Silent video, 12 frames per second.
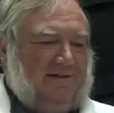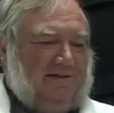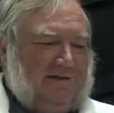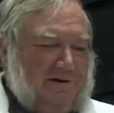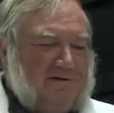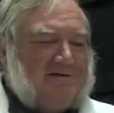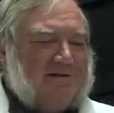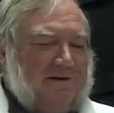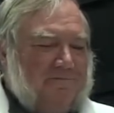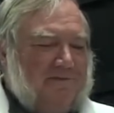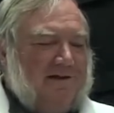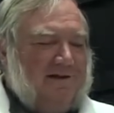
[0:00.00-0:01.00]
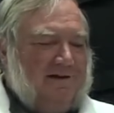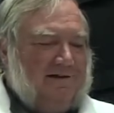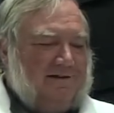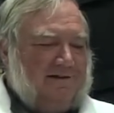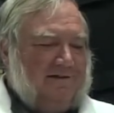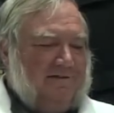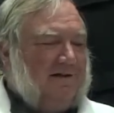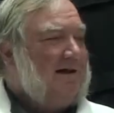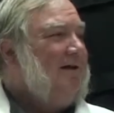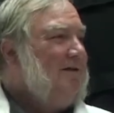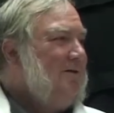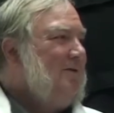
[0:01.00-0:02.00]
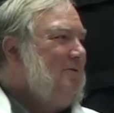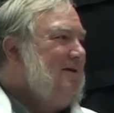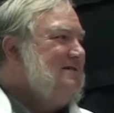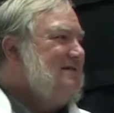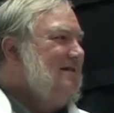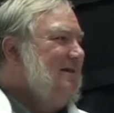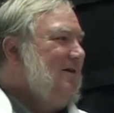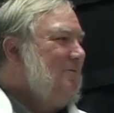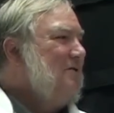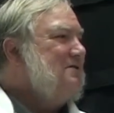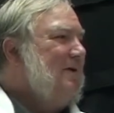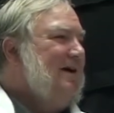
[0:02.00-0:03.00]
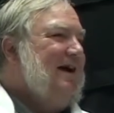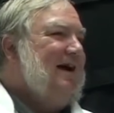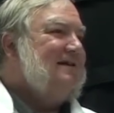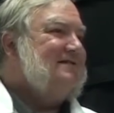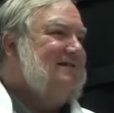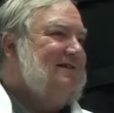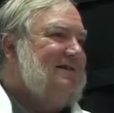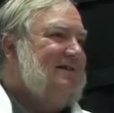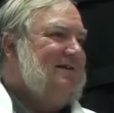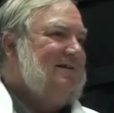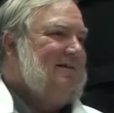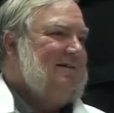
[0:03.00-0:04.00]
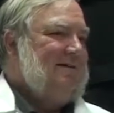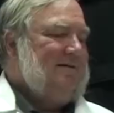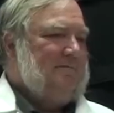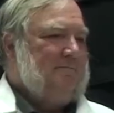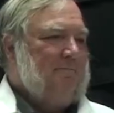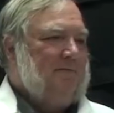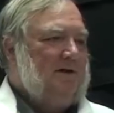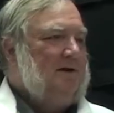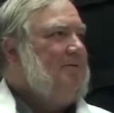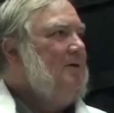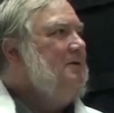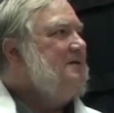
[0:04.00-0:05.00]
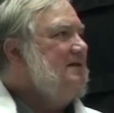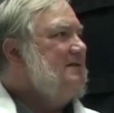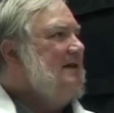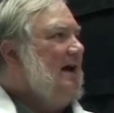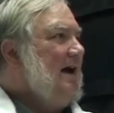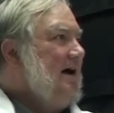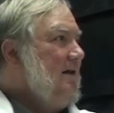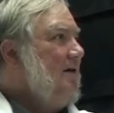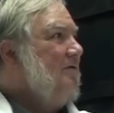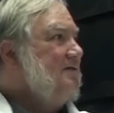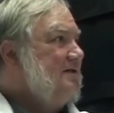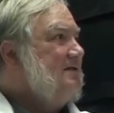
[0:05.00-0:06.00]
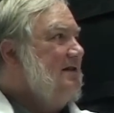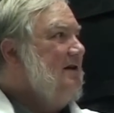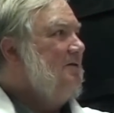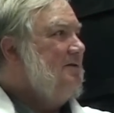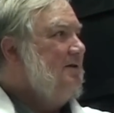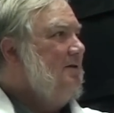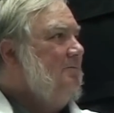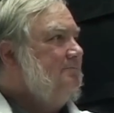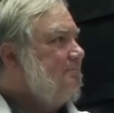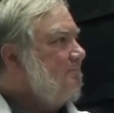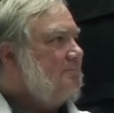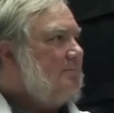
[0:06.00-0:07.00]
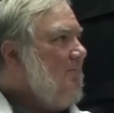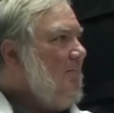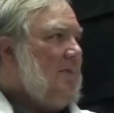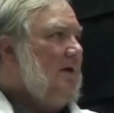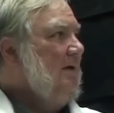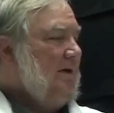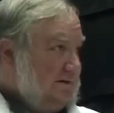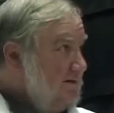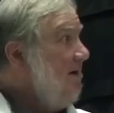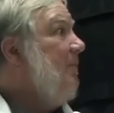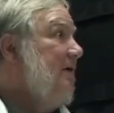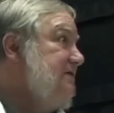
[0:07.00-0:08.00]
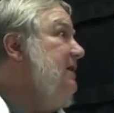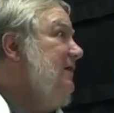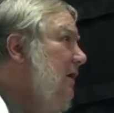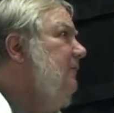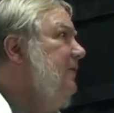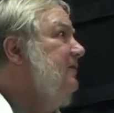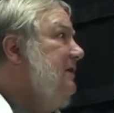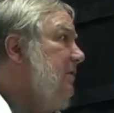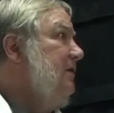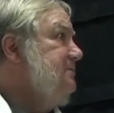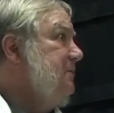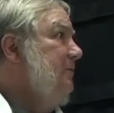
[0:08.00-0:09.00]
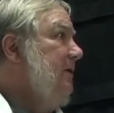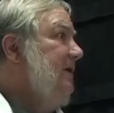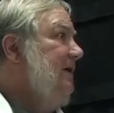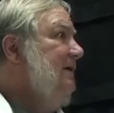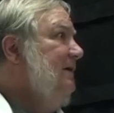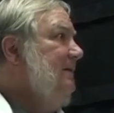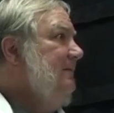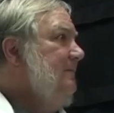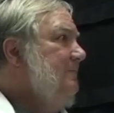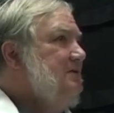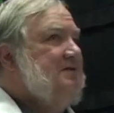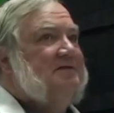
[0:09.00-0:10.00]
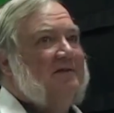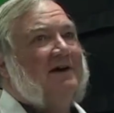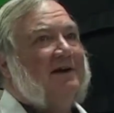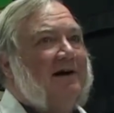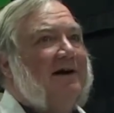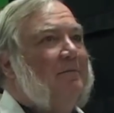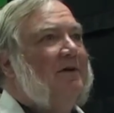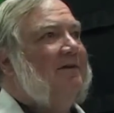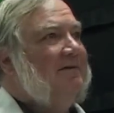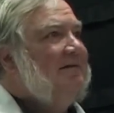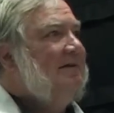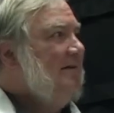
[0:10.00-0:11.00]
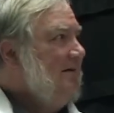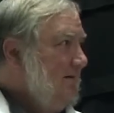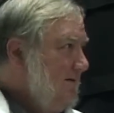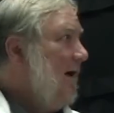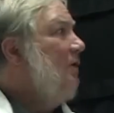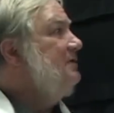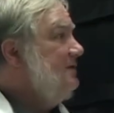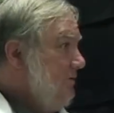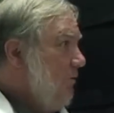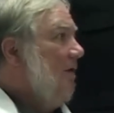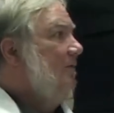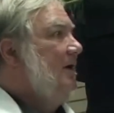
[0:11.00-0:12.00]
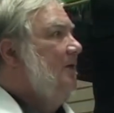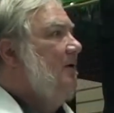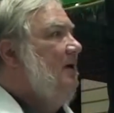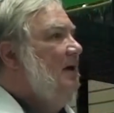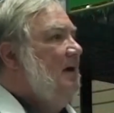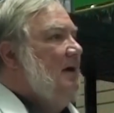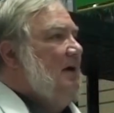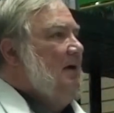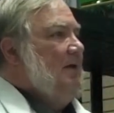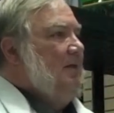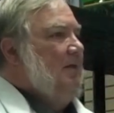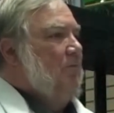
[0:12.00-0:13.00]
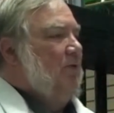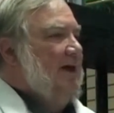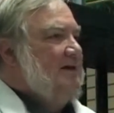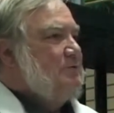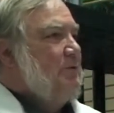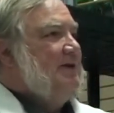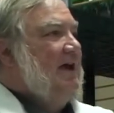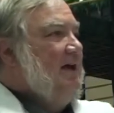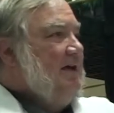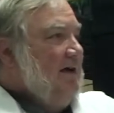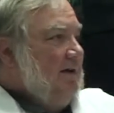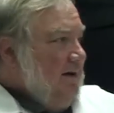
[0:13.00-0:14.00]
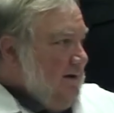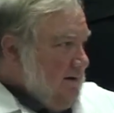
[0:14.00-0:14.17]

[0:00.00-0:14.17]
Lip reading: There's something that I learned recently, almost by accident, that if you're using high levels of CO2, say above 750 parts per million, which isn't that high, but 1,000, 1,200, the plants will take in